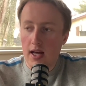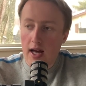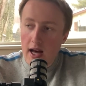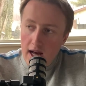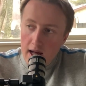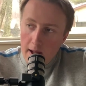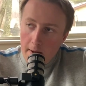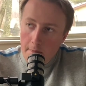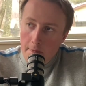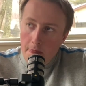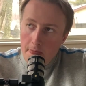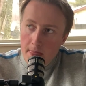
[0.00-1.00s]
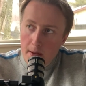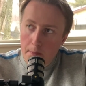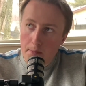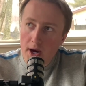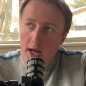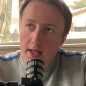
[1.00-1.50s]
Um,
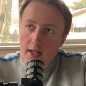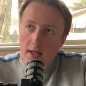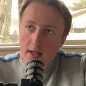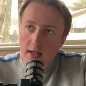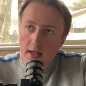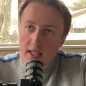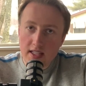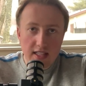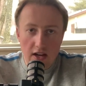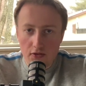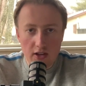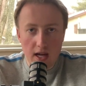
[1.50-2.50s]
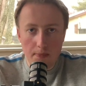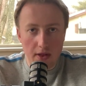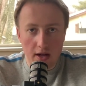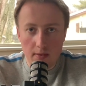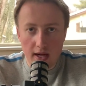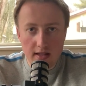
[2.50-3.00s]
but he's definitely up
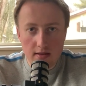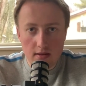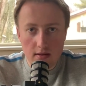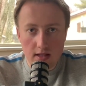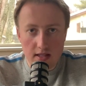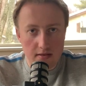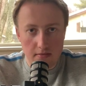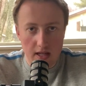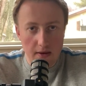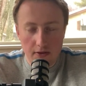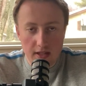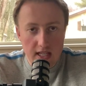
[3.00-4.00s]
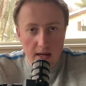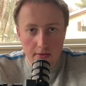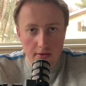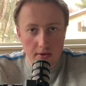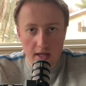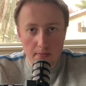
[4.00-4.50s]
there, right? He's definitely top
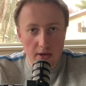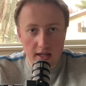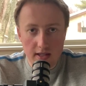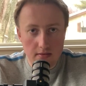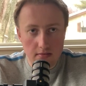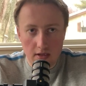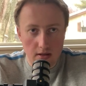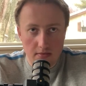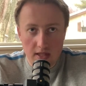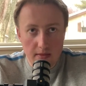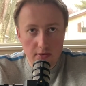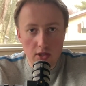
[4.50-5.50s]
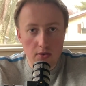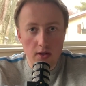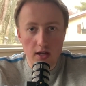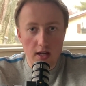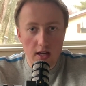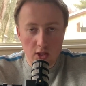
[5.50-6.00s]
three, probably you know top two,
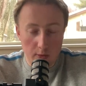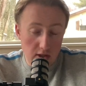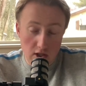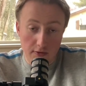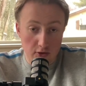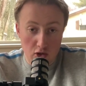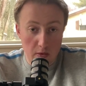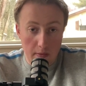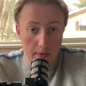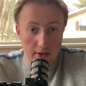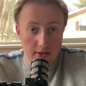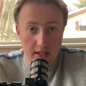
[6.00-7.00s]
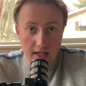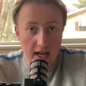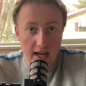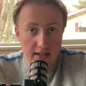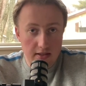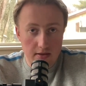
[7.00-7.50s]
especially for Super Bowls. The
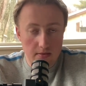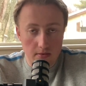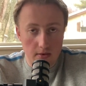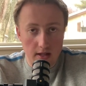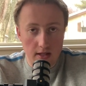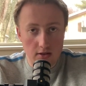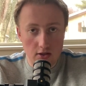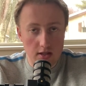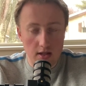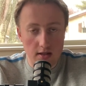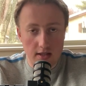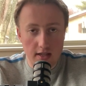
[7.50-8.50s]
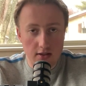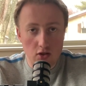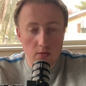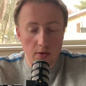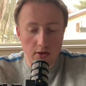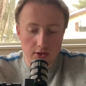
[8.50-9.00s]
guy has won just a ton of
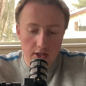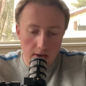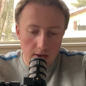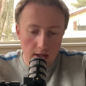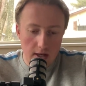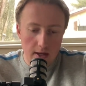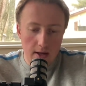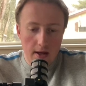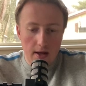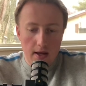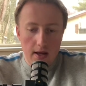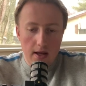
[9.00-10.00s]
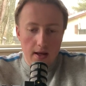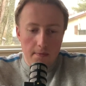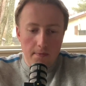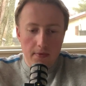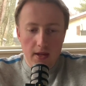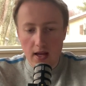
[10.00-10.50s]
Super Bowls, so
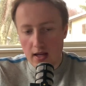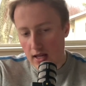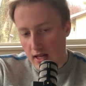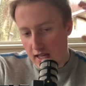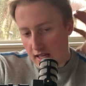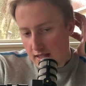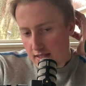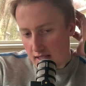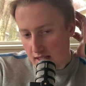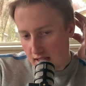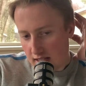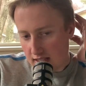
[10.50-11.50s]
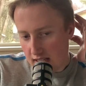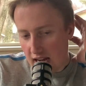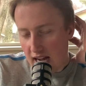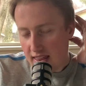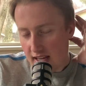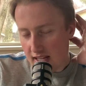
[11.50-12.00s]
he's he's a
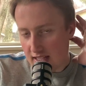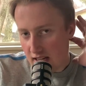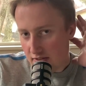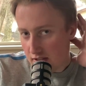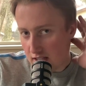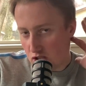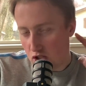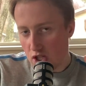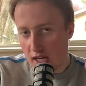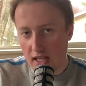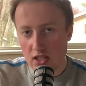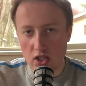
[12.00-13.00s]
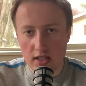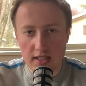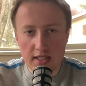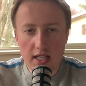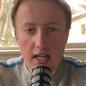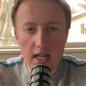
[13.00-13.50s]
guy that can definitely change a
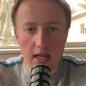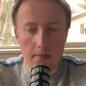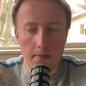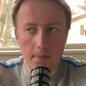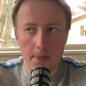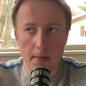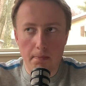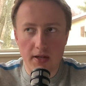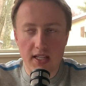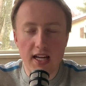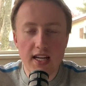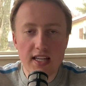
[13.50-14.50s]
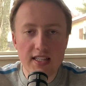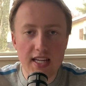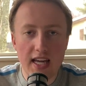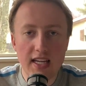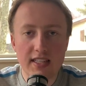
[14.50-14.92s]
team. But can he take a